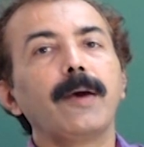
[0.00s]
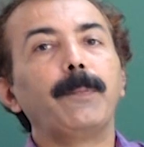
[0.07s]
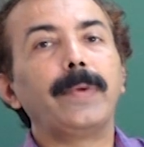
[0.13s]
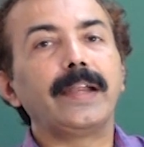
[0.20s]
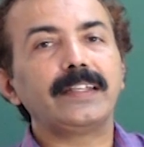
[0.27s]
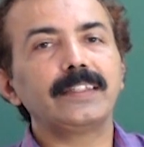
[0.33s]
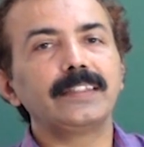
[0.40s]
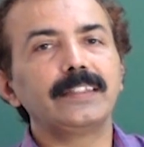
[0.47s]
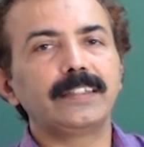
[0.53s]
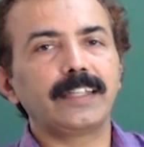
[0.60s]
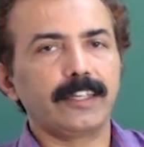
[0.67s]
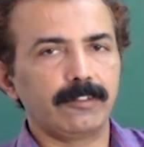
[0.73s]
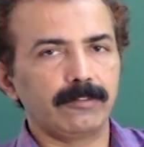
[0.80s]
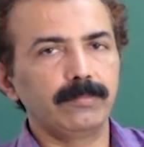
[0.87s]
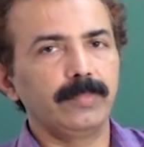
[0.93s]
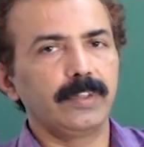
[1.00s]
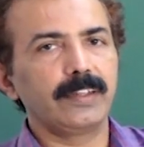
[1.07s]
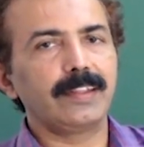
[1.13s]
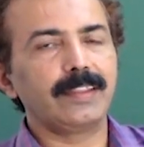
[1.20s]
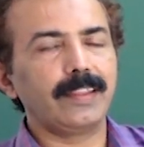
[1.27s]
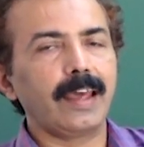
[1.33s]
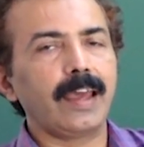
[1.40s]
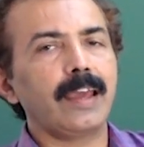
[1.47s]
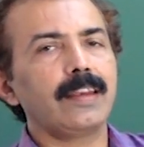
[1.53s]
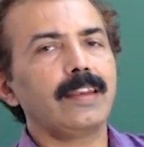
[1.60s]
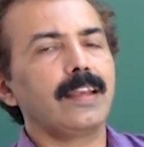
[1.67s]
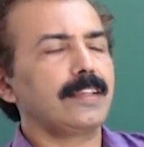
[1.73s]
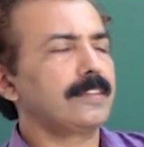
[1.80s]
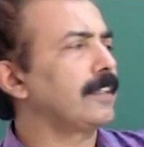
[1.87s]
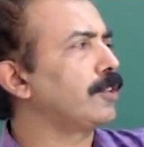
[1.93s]
a better term
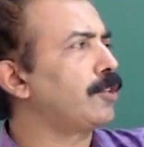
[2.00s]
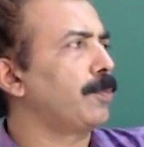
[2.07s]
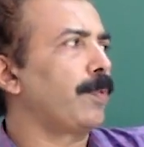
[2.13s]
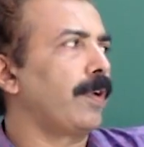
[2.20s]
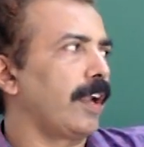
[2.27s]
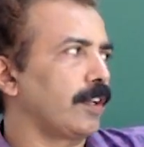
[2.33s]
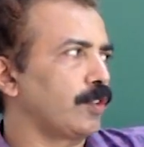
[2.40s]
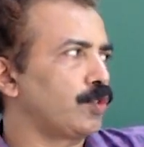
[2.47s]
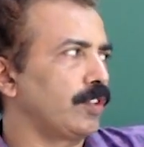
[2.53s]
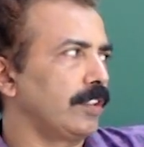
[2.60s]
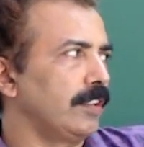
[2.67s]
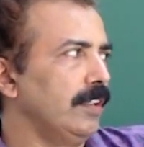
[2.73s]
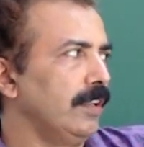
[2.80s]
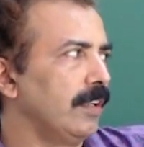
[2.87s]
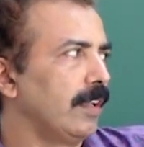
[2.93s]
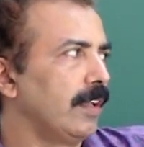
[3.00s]
than asexual reproduction,